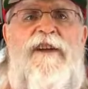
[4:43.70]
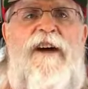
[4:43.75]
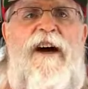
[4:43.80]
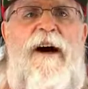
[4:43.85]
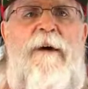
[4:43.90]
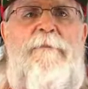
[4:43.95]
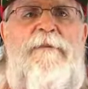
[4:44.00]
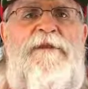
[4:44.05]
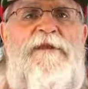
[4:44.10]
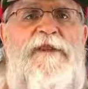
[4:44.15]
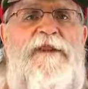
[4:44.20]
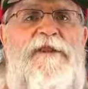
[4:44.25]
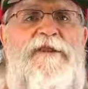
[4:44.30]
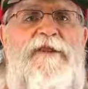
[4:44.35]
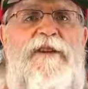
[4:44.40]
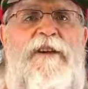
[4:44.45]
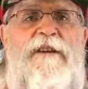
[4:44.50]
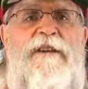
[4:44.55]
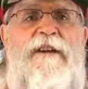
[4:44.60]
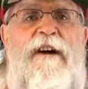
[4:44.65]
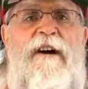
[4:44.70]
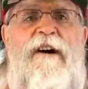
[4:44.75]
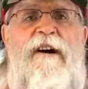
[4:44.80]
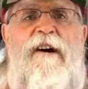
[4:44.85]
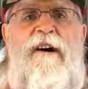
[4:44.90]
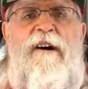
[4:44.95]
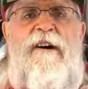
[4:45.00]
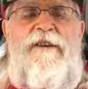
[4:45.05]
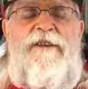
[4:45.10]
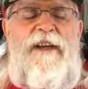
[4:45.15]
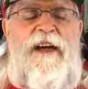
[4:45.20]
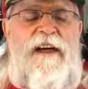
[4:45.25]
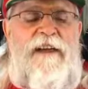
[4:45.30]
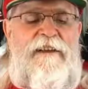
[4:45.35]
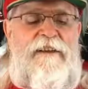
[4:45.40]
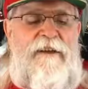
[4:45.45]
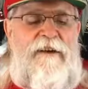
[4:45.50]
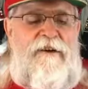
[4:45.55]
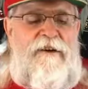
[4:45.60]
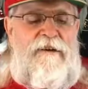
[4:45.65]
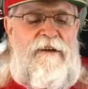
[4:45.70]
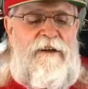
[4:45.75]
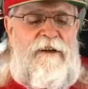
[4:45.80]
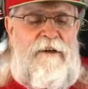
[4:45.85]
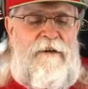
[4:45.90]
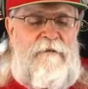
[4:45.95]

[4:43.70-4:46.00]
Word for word: the opposition all night long.